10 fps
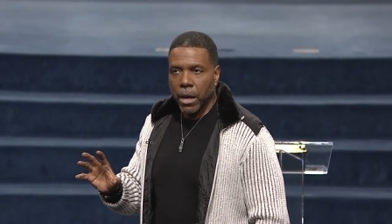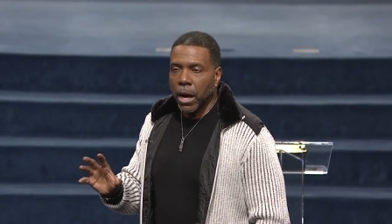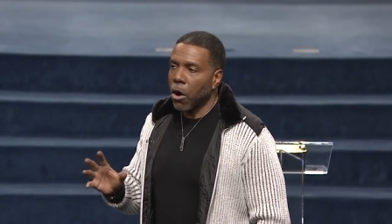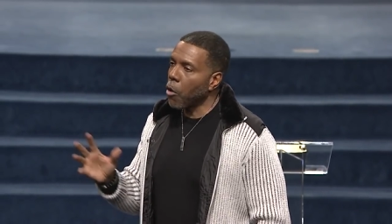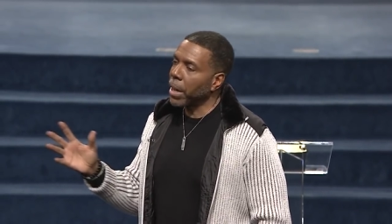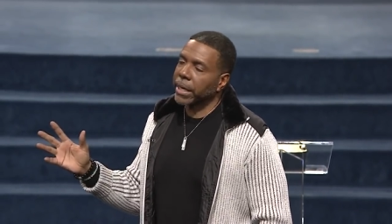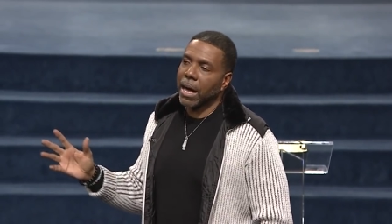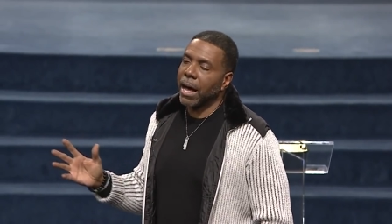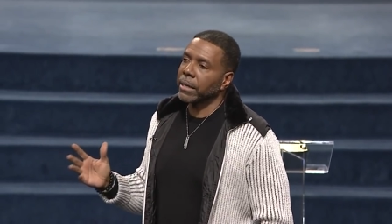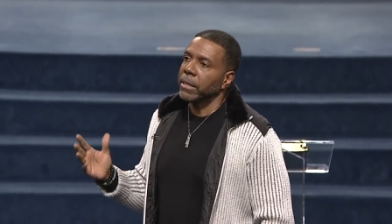Oh my
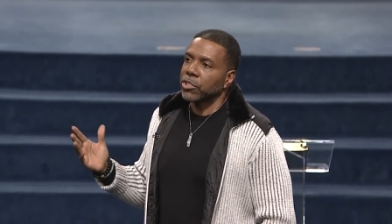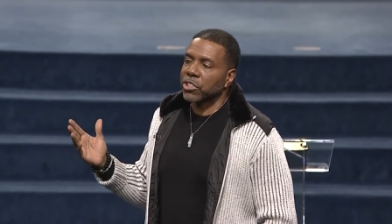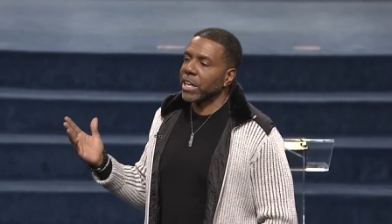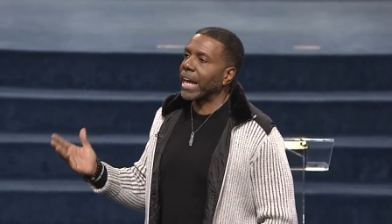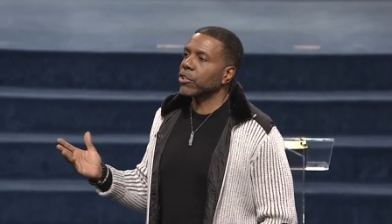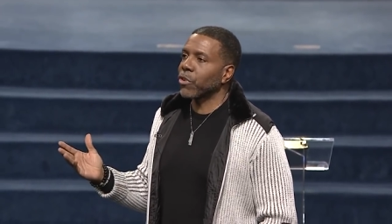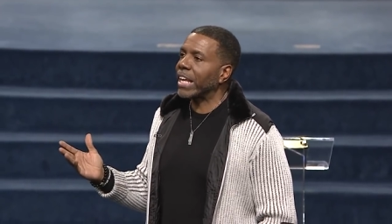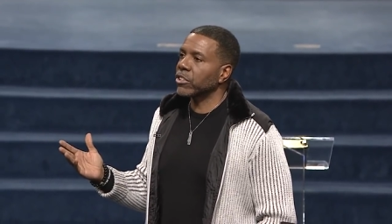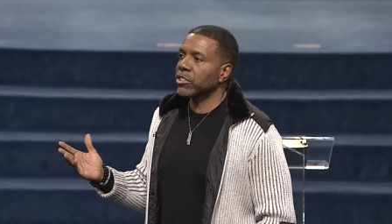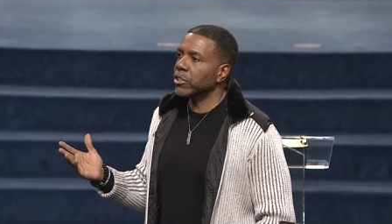God, just had a
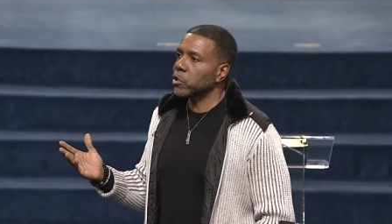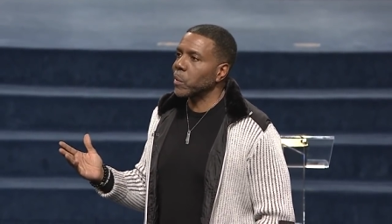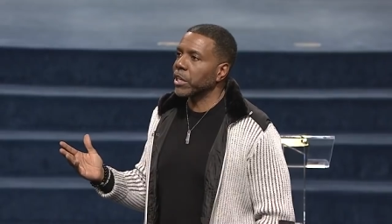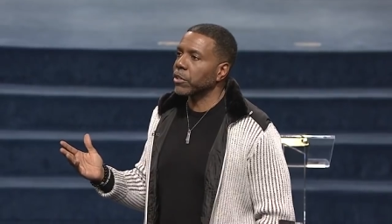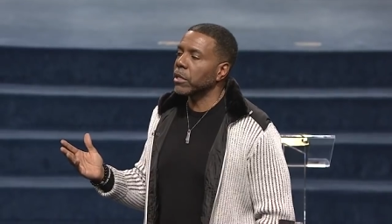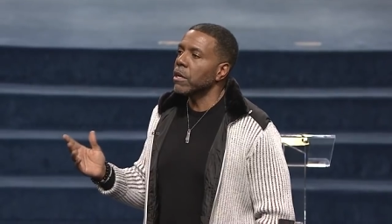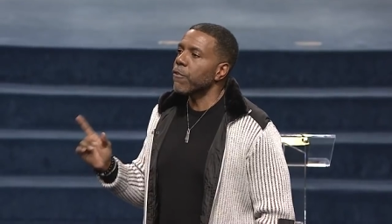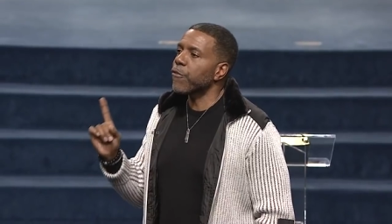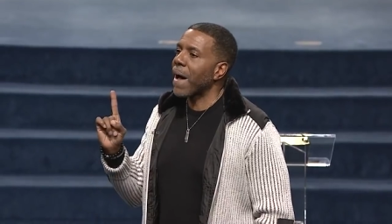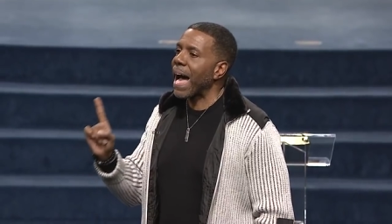tragic situation.
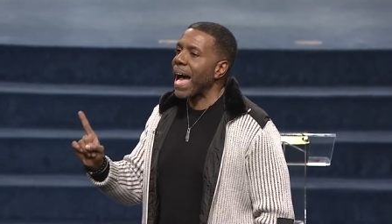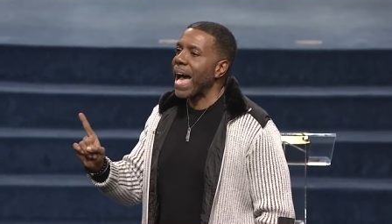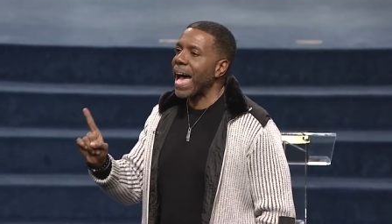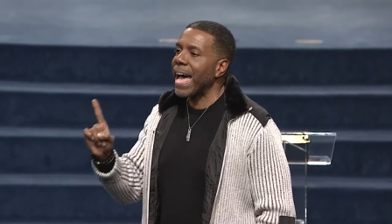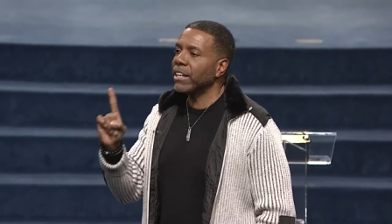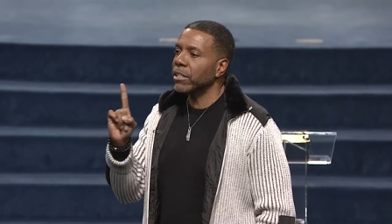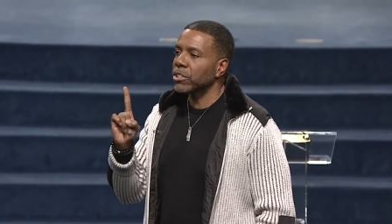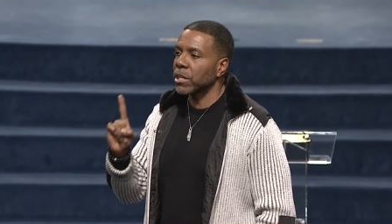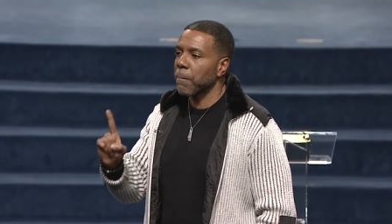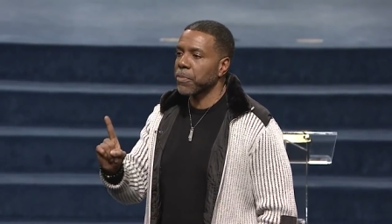Find
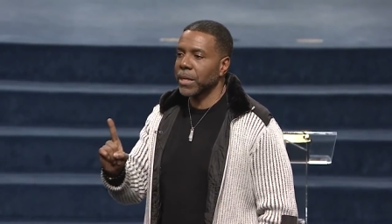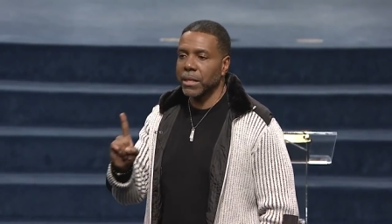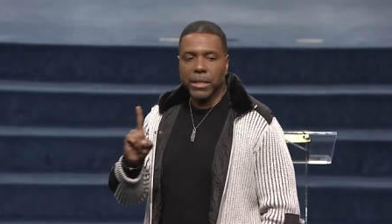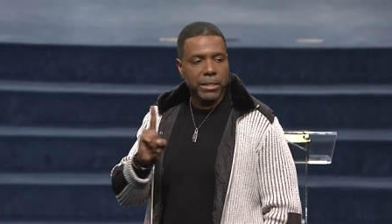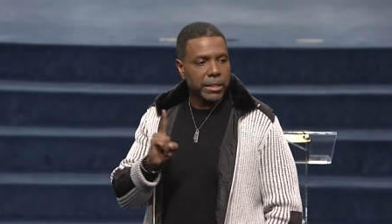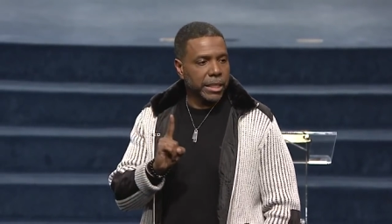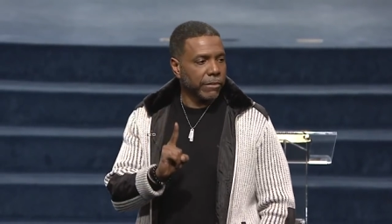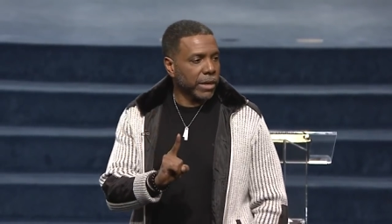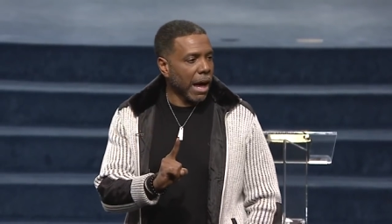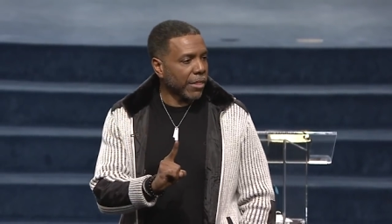something to
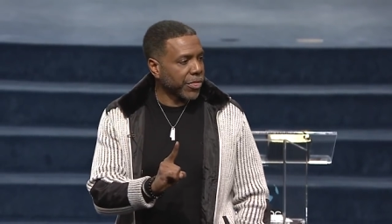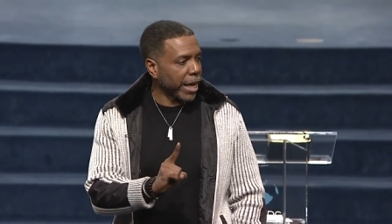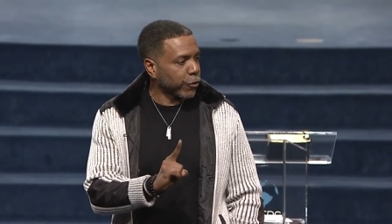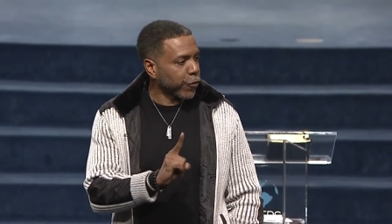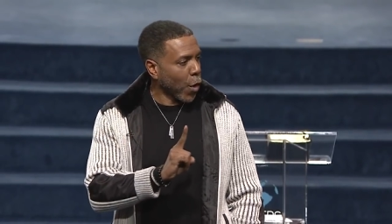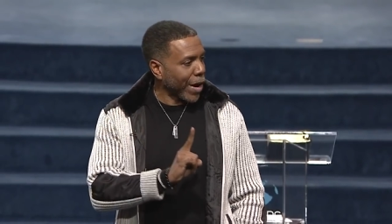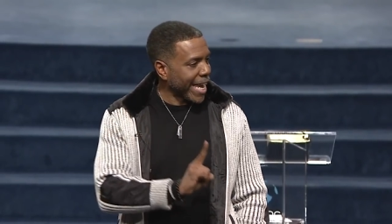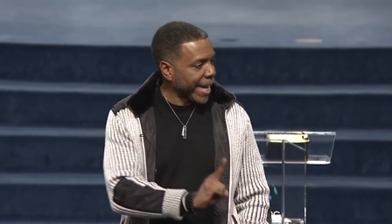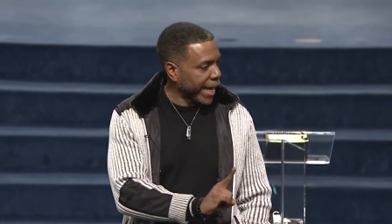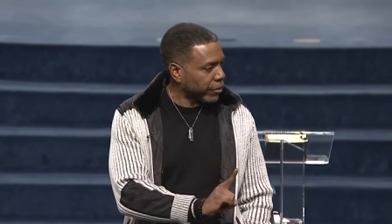give God thanks for
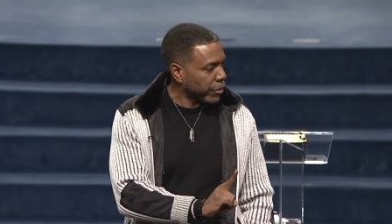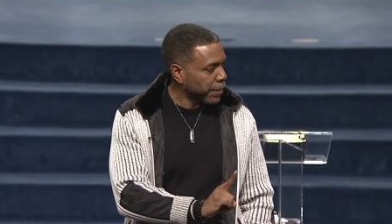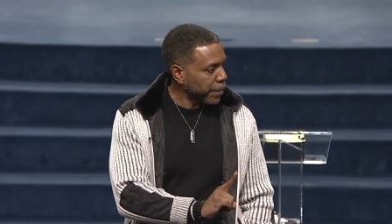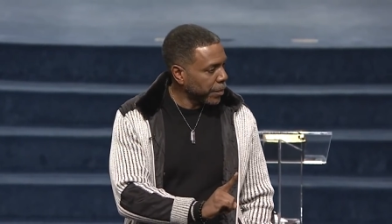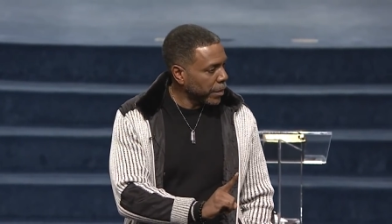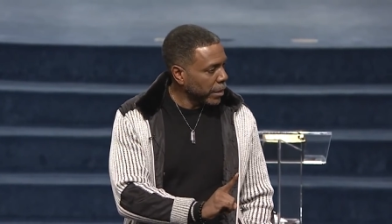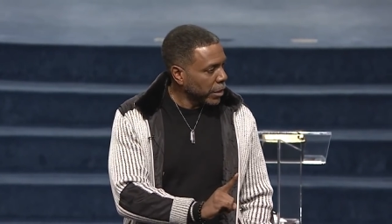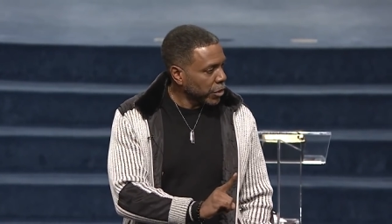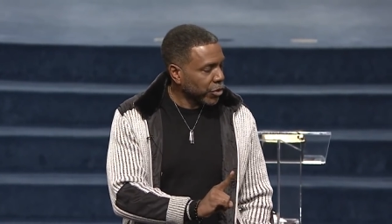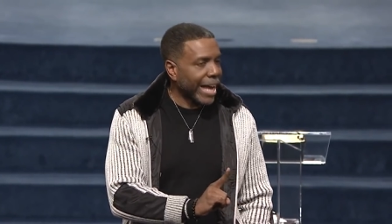in it.
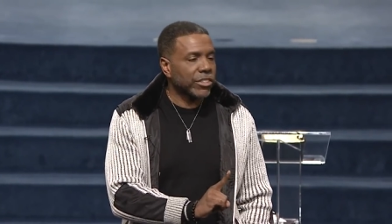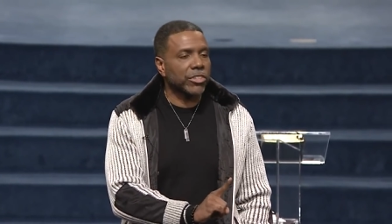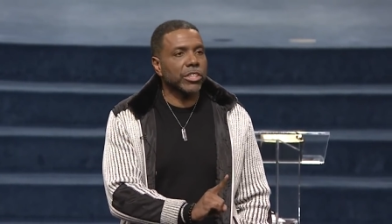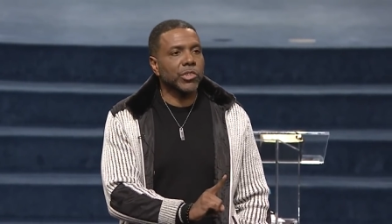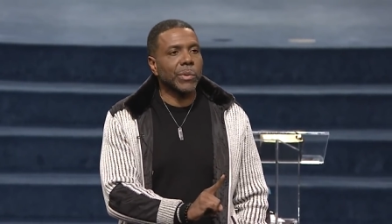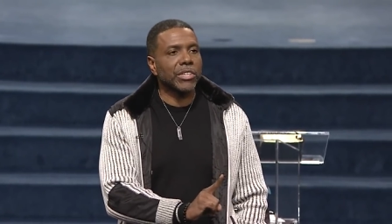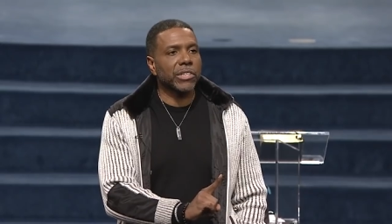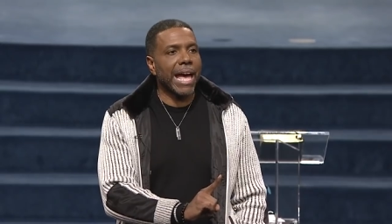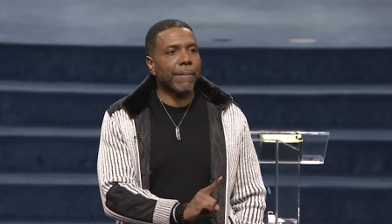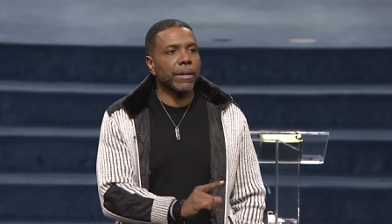Tragic
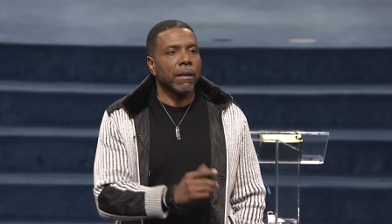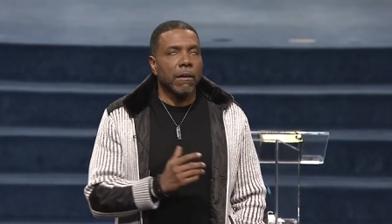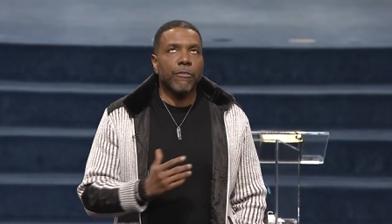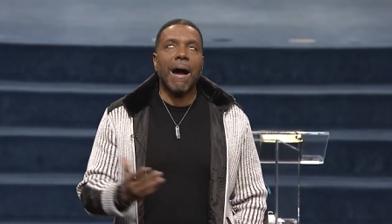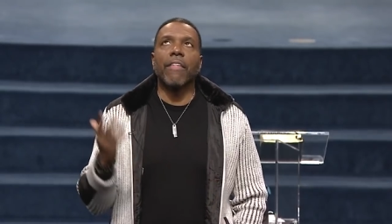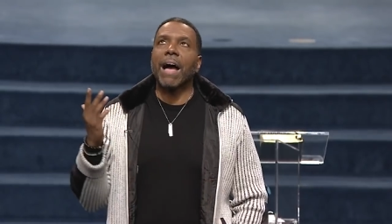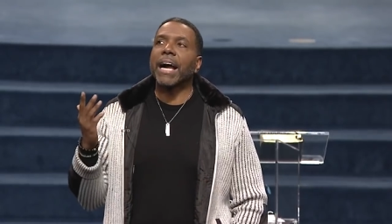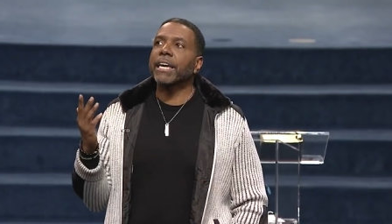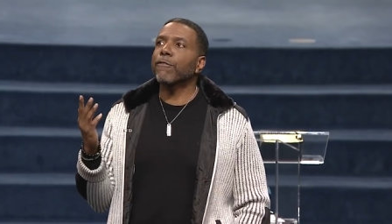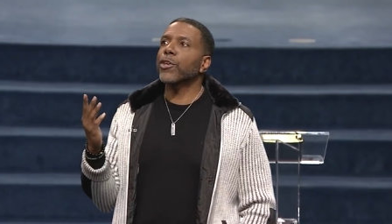situation happened. Father,
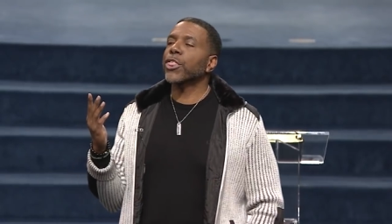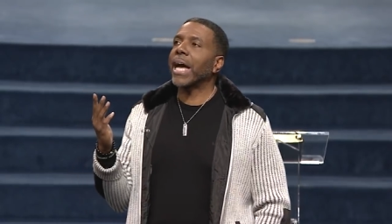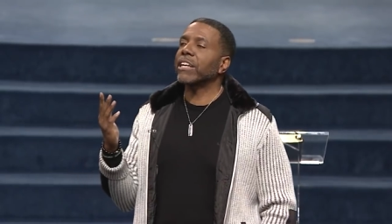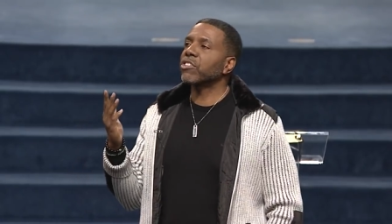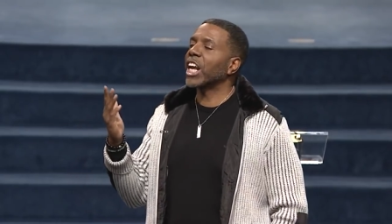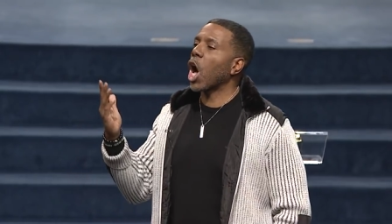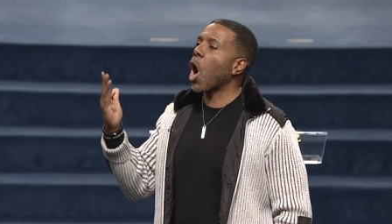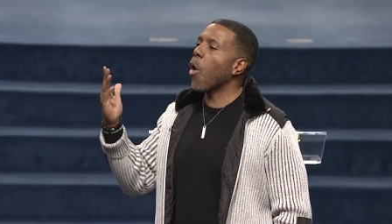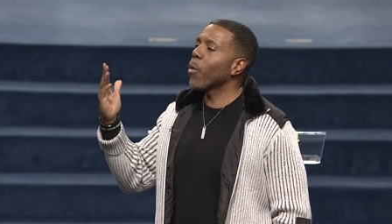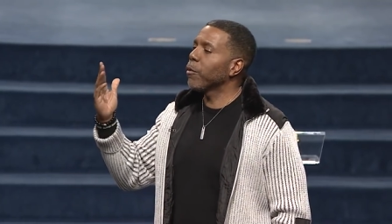I give you thanks that
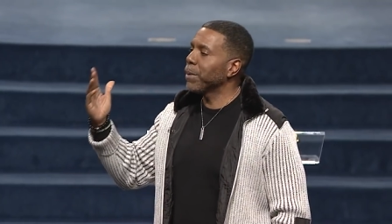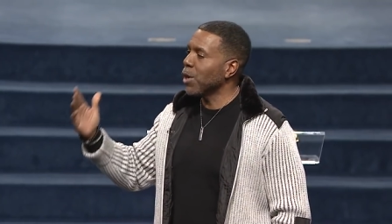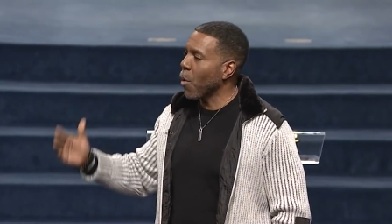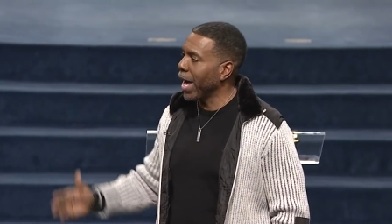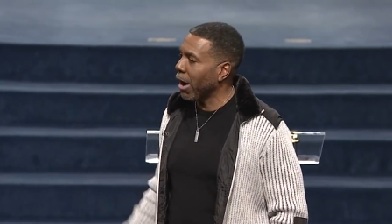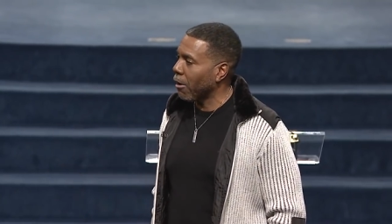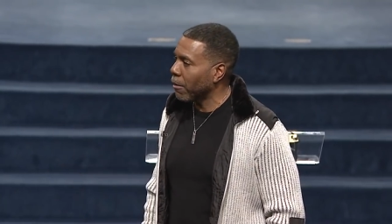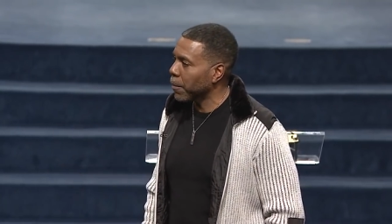all will be well.